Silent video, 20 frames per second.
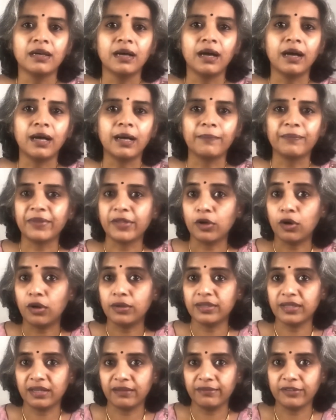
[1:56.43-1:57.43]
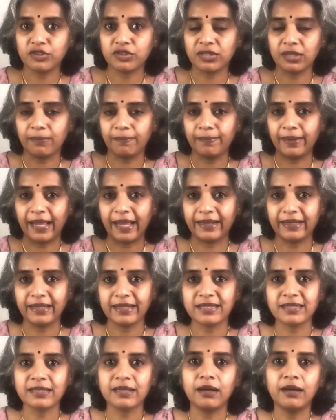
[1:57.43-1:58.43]
the order in which the
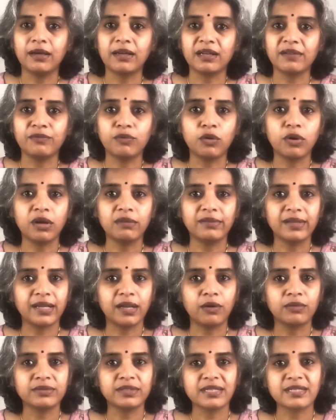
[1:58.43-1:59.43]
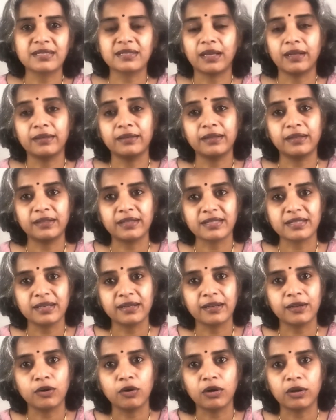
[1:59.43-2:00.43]
planets revolve around the sun in a
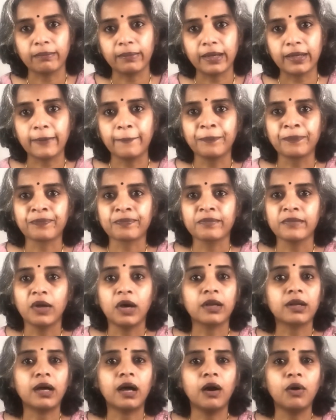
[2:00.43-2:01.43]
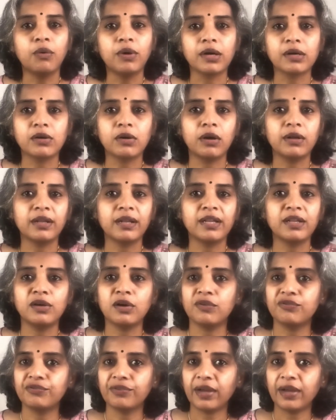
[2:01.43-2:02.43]
certain orbit, or how a colony of